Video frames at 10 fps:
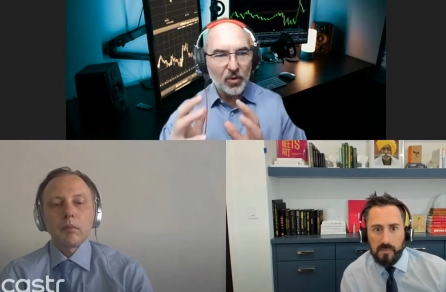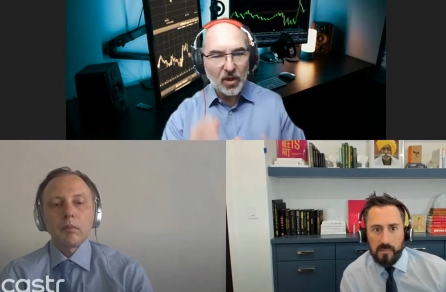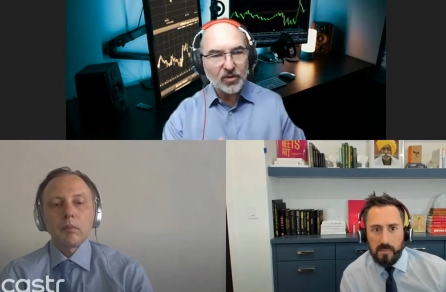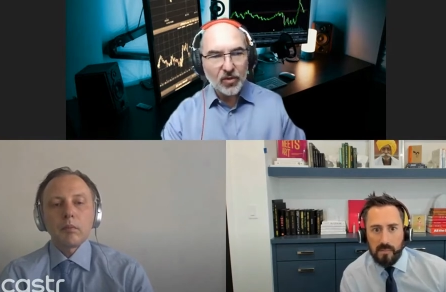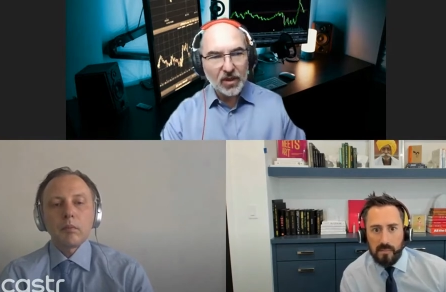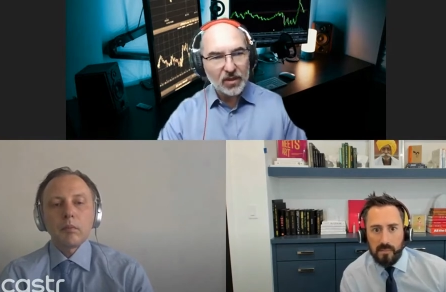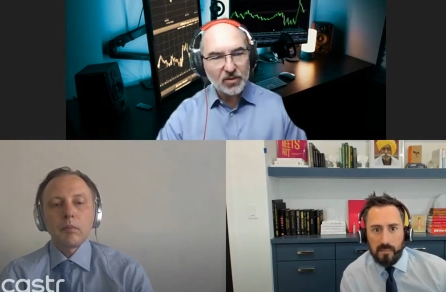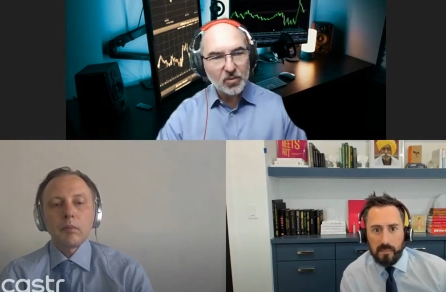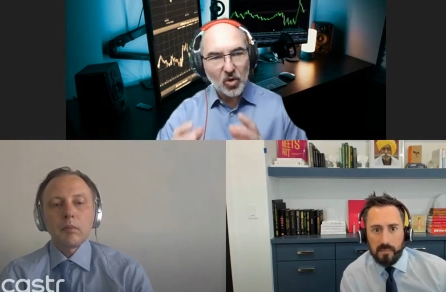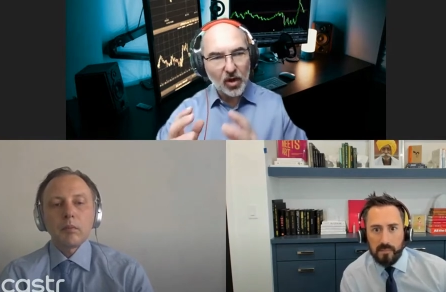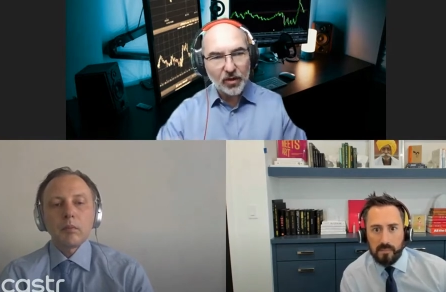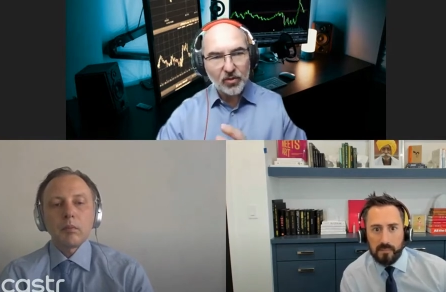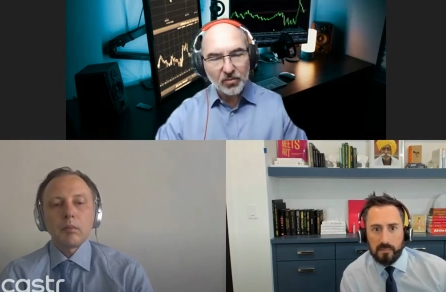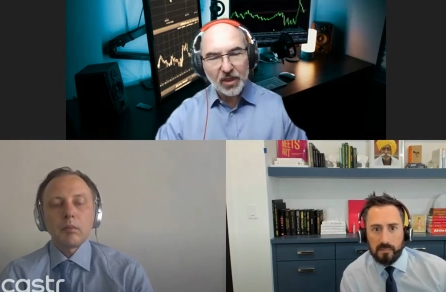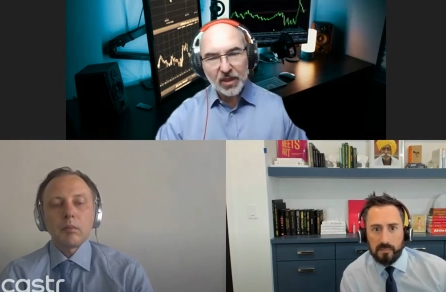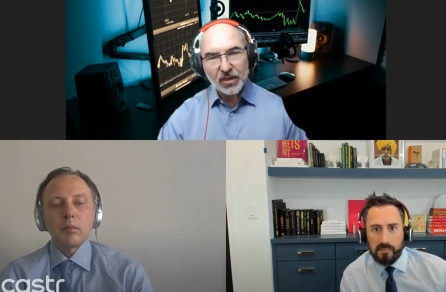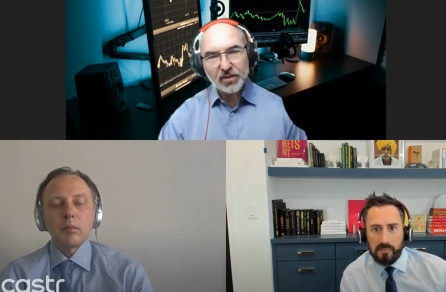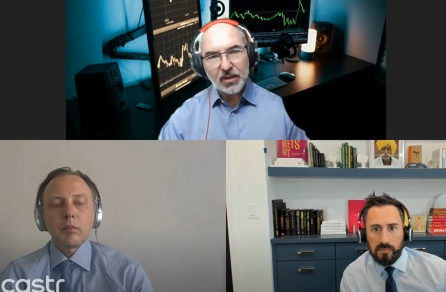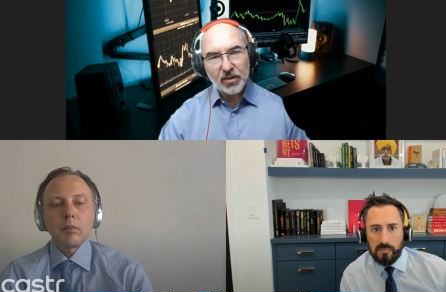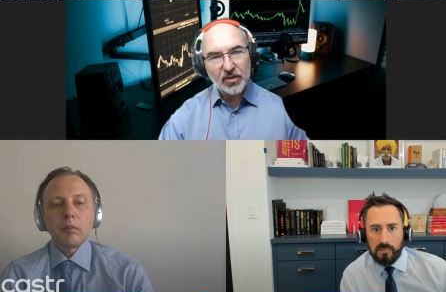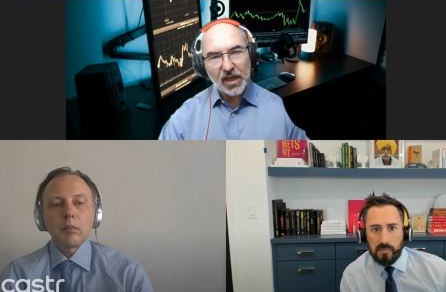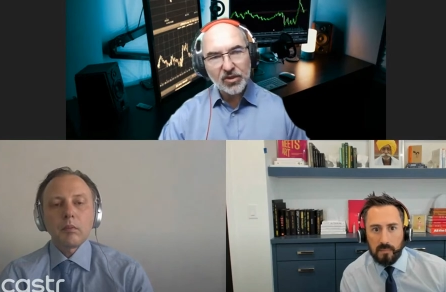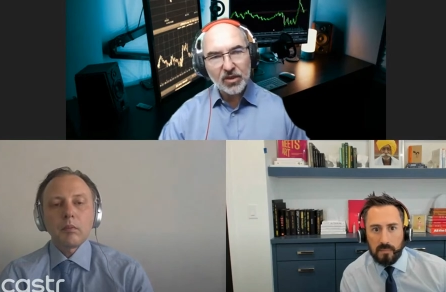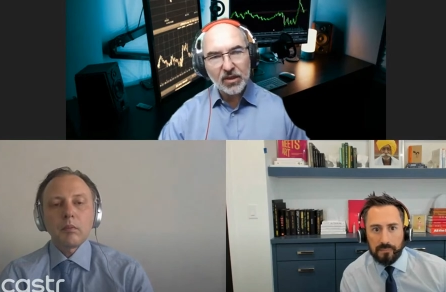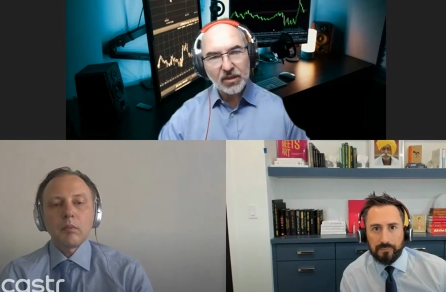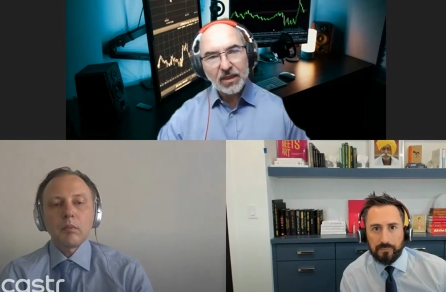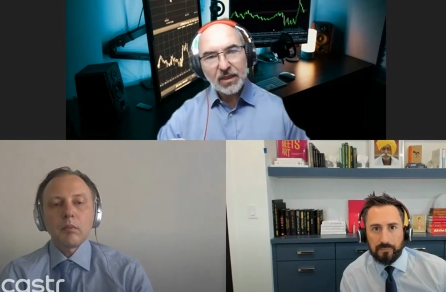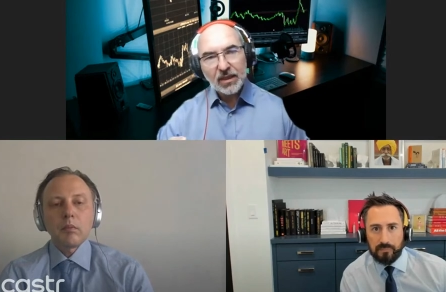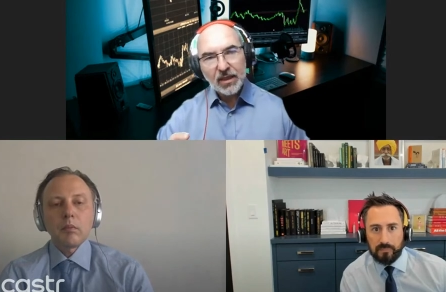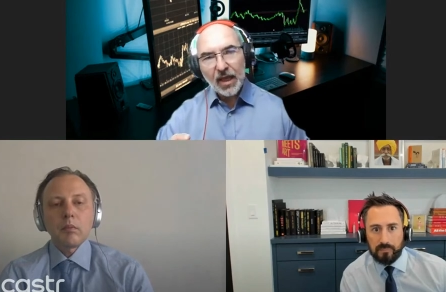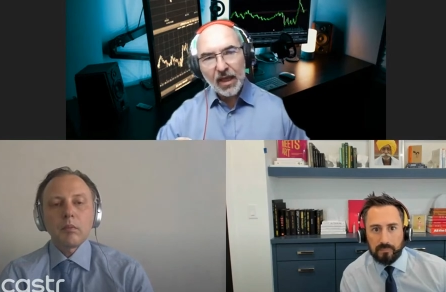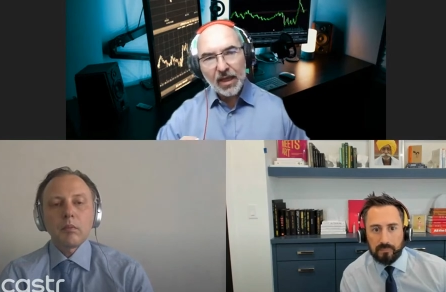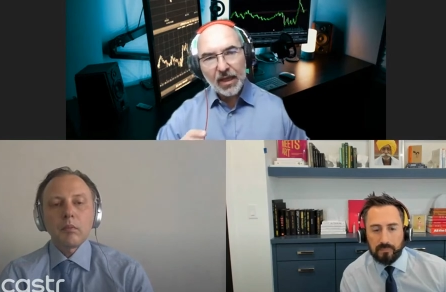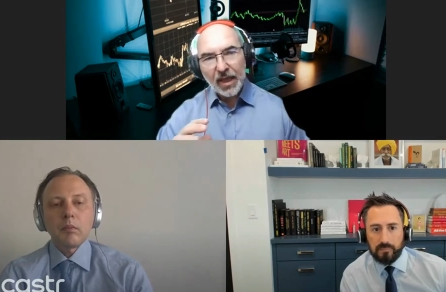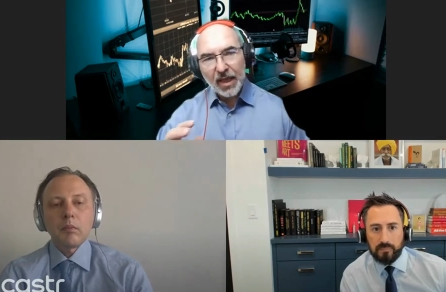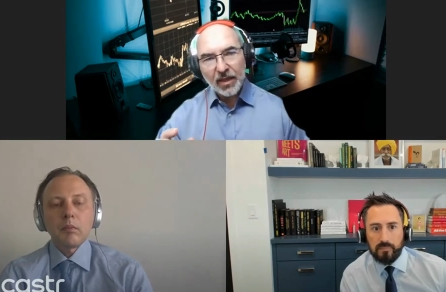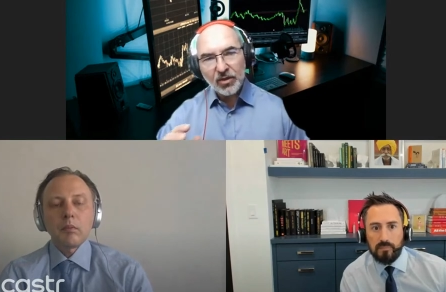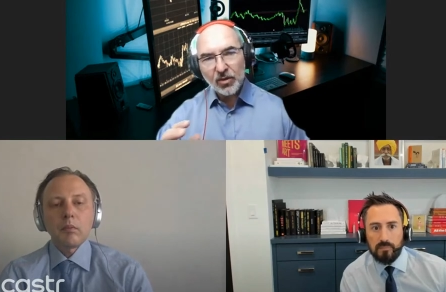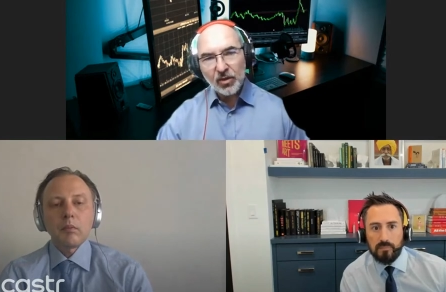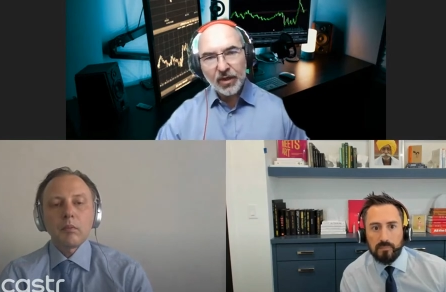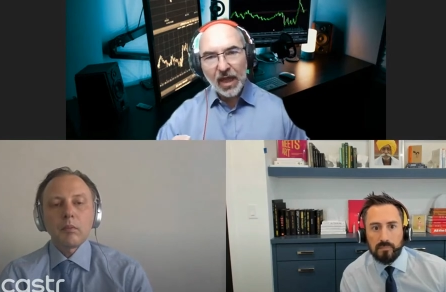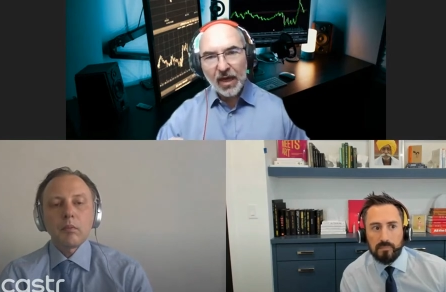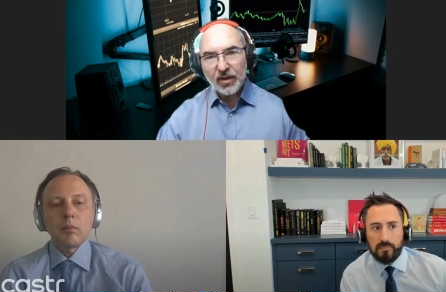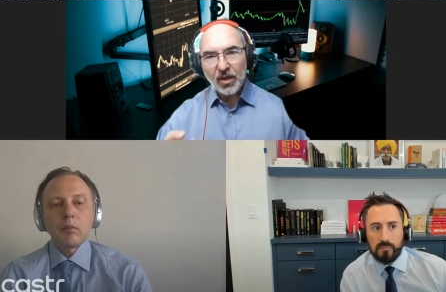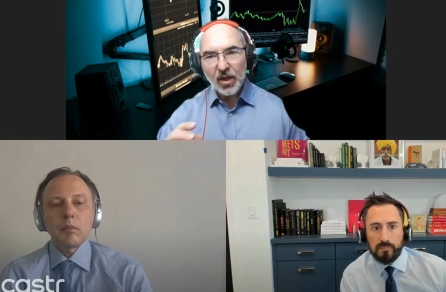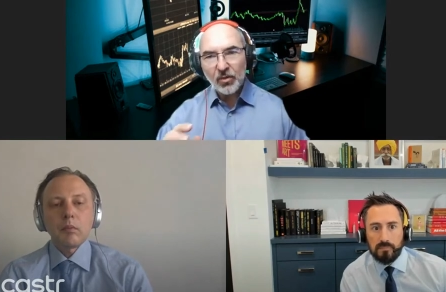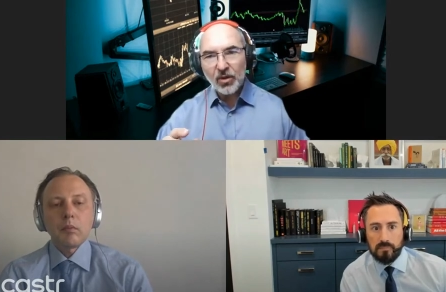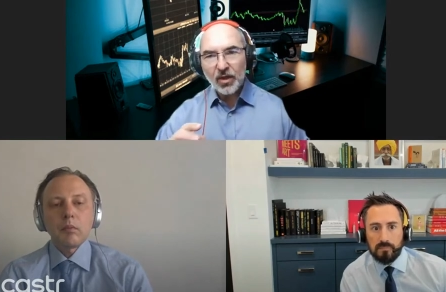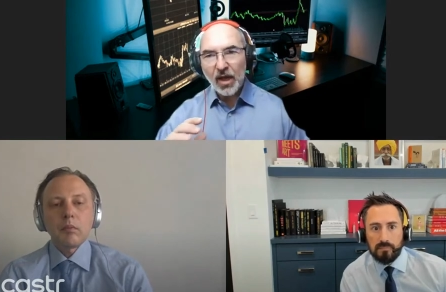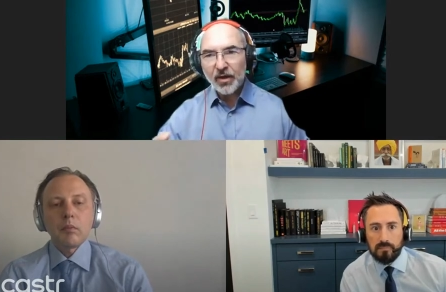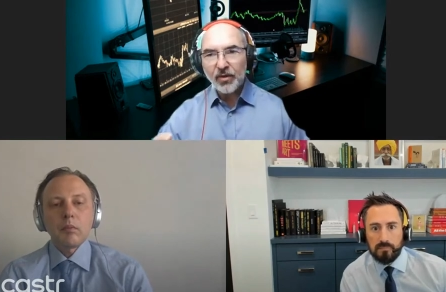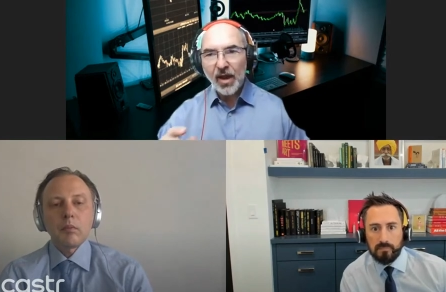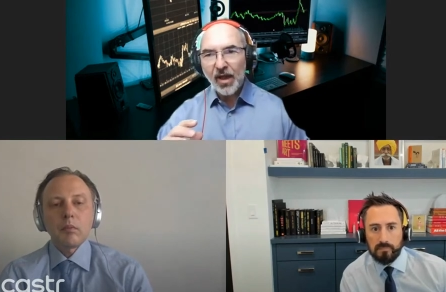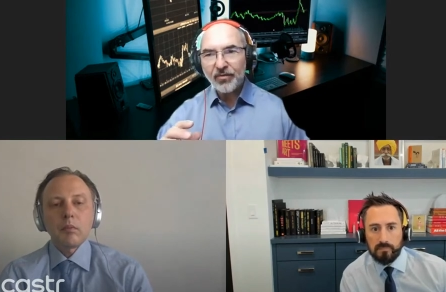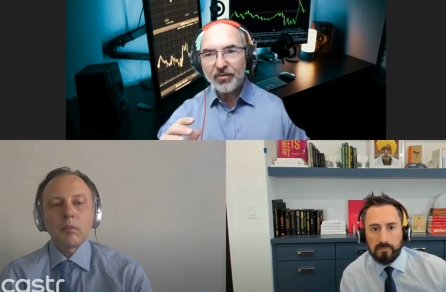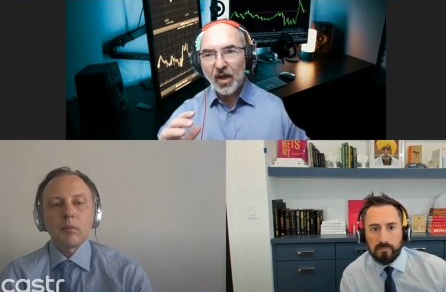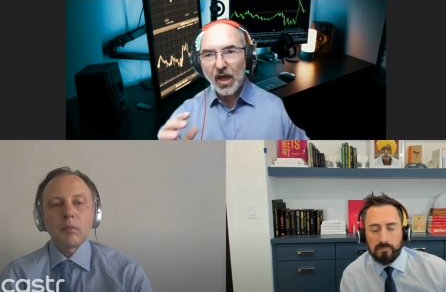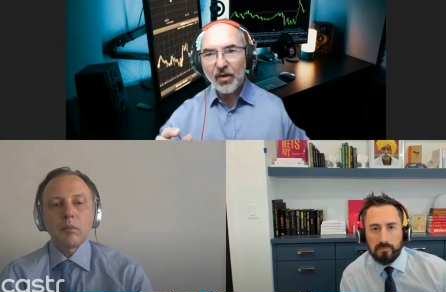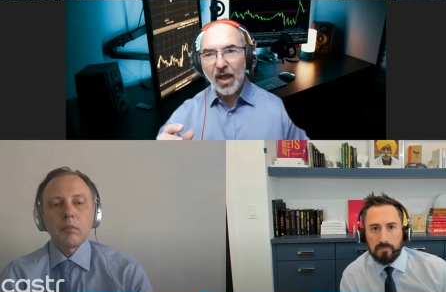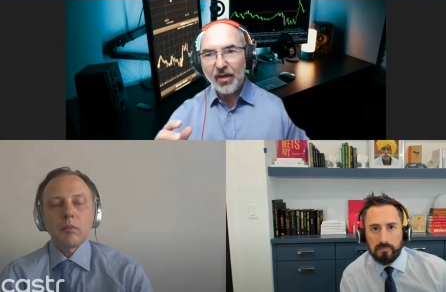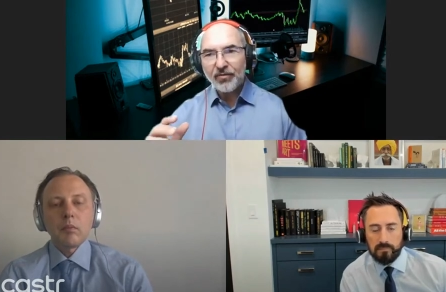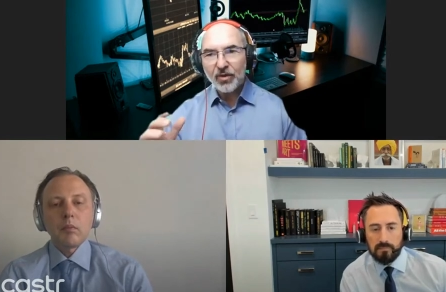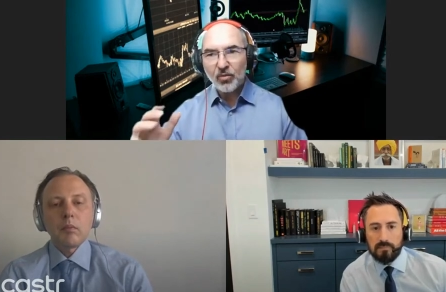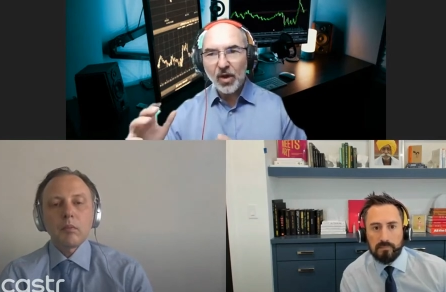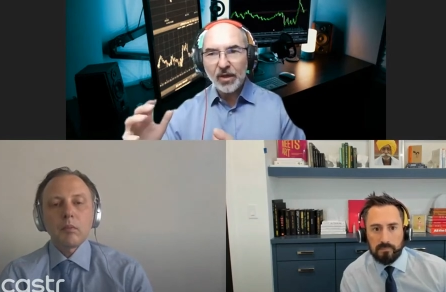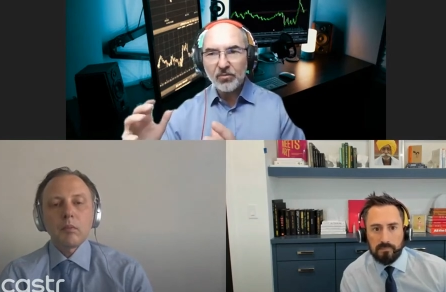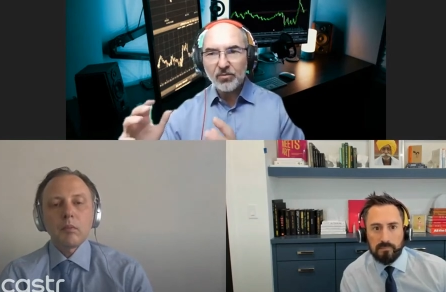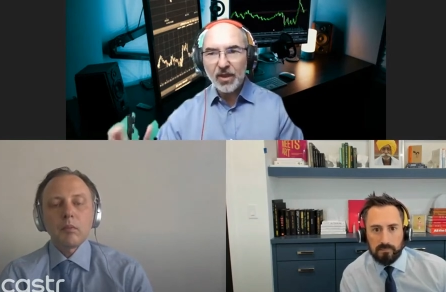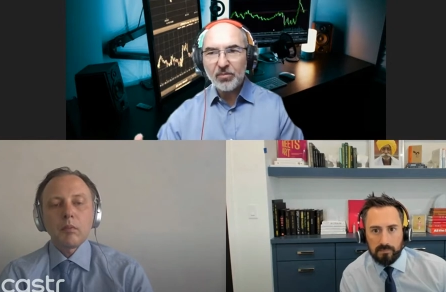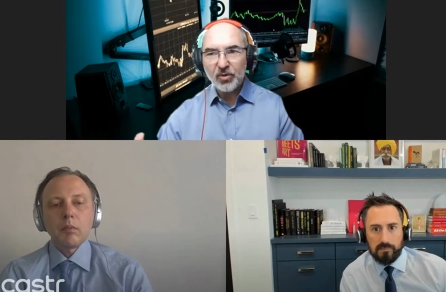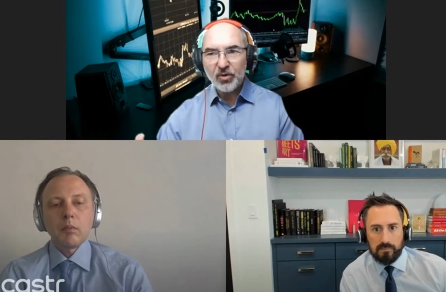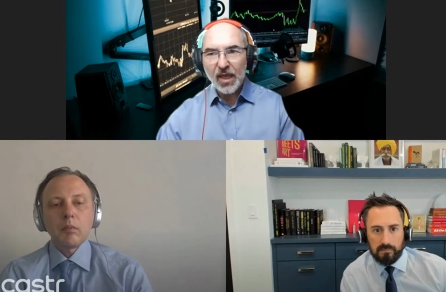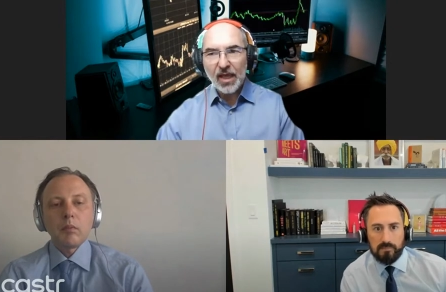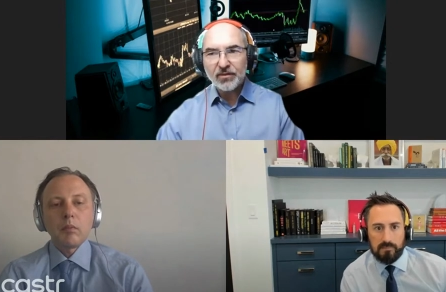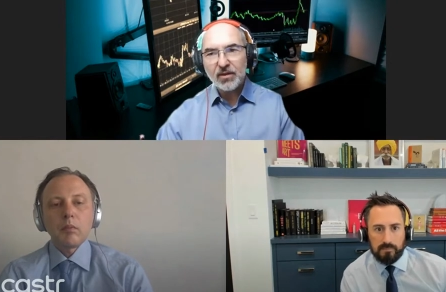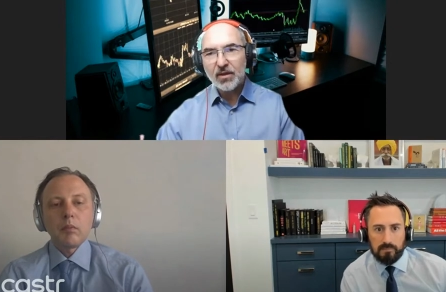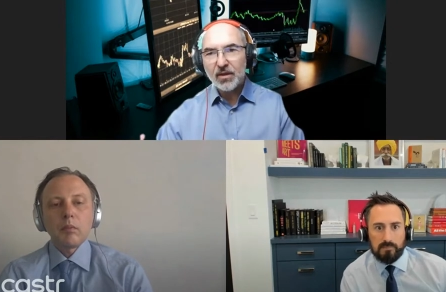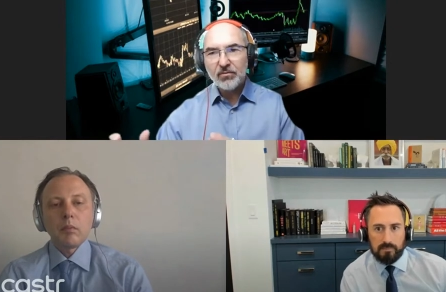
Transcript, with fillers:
Speaker 1: we want to trade this product or be in this location," uh, and you look at it and you go, "Look, I don't have I don't have the right people yet.